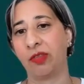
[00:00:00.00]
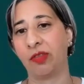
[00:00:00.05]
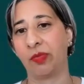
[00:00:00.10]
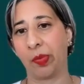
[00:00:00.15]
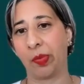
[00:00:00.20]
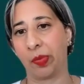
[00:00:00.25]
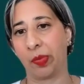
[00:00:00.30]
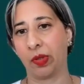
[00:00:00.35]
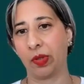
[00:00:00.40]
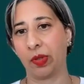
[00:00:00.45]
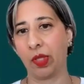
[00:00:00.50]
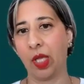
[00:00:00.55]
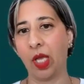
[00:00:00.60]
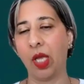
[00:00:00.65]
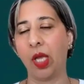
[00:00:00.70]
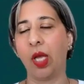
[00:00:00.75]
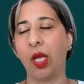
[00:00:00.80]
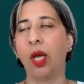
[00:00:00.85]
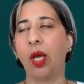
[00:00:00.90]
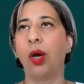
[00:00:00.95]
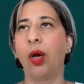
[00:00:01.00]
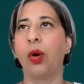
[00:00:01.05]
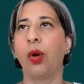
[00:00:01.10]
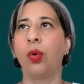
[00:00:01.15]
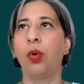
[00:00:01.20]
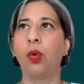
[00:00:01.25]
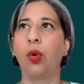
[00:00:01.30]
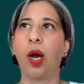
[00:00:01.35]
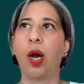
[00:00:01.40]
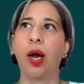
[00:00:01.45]
of people
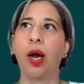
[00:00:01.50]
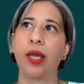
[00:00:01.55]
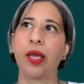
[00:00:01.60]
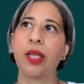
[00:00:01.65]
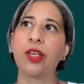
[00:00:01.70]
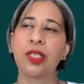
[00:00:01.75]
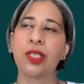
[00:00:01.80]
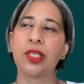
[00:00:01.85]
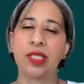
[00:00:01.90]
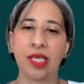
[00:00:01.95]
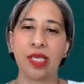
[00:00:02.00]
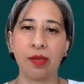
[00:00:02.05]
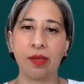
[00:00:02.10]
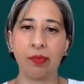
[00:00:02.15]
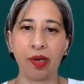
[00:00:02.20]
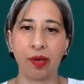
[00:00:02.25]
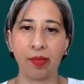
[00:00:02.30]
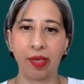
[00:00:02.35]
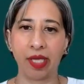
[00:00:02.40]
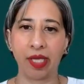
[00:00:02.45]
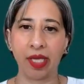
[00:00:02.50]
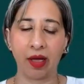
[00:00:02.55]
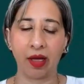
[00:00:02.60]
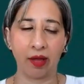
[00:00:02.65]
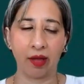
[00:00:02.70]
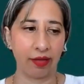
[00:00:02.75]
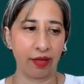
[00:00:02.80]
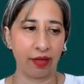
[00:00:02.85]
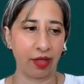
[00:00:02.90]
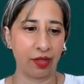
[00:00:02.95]
who are interested in public
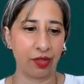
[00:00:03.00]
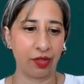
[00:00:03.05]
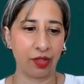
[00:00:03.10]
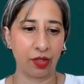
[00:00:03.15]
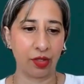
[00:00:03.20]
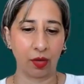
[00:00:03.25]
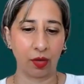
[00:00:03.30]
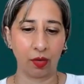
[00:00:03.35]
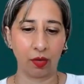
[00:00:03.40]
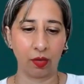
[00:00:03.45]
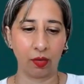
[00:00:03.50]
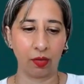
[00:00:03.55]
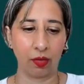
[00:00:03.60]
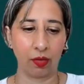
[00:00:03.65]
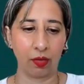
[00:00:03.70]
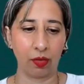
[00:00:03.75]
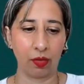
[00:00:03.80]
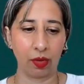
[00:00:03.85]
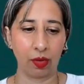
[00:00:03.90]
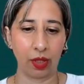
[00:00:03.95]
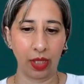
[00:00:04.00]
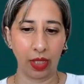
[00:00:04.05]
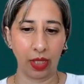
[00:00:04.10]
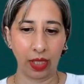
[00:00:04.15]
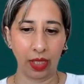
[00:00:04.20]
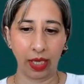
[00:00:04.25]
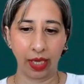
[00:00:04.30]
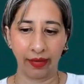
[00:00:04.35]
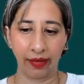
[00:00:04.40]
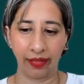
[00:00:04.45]
health. And so
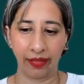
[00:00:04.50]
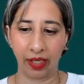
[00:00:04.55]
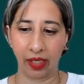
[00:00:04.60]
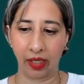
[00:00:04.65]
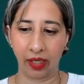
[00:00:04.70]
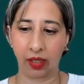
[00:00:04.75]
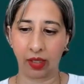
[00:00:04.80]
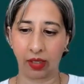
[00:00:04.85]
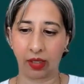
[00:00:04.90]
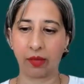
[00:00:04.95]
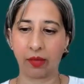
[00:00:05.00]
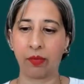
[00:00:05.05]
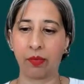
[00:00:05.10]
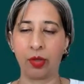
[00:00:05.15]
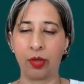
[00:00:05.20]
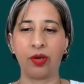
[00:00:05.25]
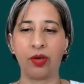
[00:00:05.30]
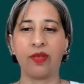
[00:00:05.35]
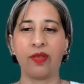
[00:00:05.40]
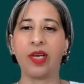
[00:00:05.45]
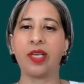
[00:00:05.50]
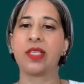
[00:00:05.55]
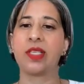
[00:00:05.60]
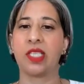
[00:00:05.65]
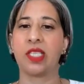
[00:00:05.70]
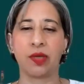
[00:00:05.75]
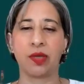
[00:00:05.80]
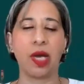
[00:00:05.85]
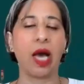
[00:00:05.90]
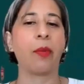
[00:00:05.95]
I think
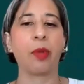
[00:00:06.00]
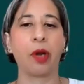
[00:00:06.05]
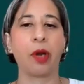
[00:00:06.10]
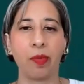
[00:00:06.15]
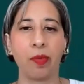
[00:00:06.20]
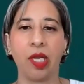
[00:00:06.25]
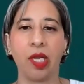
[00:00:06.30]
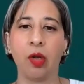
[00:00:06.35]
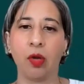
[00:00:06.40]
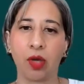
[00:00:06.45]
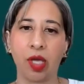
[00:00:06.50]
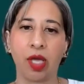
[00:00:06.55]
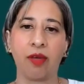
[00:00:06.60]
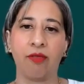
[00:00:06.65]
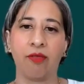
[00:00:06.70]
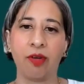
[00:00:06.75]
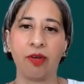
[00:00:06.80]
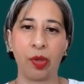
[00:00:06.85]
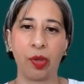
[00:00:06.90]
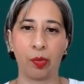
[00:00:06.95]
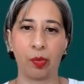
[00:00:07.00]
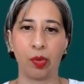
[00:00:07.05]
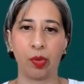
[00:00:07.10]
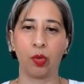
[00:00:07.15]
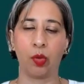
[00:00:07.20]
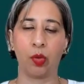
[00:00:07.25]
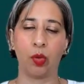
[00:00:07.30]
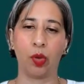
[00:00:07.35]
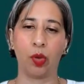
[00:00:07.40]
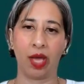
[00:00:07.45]
universities are probably looking for
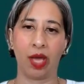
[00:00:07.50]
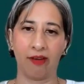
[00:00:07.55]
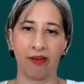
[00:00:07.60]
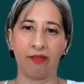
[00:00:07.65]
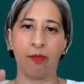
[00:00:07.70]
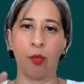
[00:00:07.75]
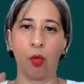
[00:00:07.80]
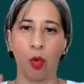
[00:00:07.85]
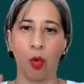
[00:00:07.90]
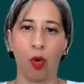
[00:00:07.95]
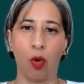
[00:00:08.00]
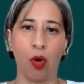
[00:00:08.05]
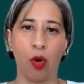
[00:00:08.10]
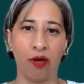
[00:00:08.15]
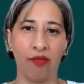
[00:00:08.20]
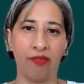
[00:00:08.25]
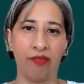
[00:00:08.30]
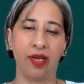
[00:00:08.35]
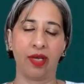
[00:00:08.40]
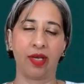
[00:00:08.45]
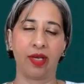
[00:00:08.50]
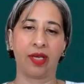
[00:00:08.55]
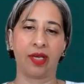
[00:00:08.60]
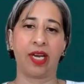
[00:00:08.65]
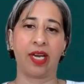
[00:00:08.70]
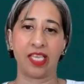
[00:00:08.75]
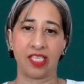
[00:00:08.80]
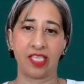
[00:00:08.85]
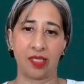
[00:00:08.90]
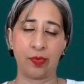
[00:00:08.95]
people who have more of a
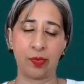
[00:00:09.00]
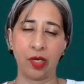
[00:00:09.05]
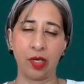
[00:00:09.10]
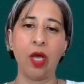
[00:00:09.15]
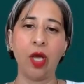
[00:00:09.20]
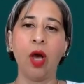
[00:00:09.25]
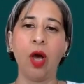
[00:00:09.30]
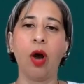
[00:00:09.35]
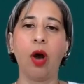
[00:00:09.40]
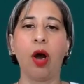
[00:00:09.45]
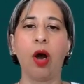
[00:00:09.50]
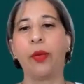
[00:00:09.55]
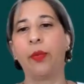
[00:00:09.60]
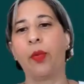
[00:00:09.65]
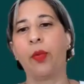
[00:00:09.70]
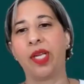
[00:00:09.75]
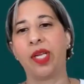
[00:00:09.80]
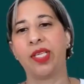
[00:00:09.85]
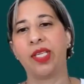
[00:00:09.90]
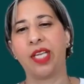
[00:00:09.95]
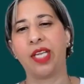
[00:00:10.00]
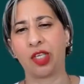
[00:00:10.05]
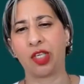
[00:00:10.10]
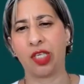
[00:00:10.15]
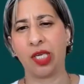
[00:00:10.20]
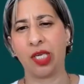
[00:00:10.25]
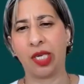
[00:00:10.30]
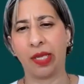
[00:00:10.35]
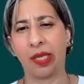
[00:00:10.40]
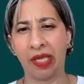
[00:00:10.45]
grasp on what it
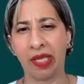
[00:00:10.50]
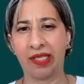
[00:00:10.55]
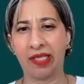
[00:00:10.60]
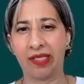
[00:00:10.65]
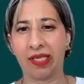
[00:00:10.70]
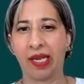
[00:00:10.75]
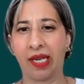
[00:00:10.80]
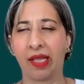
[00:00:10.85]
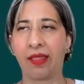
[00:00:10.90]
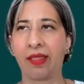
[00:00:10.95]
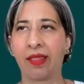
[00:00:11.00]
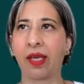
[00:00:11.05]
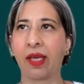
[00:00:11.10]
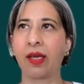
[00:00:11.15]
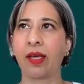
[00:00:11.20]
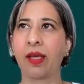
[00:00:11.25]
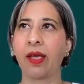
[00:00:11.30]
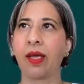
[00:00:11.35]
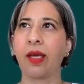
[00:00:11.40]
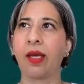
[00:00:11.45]
actually means. And I think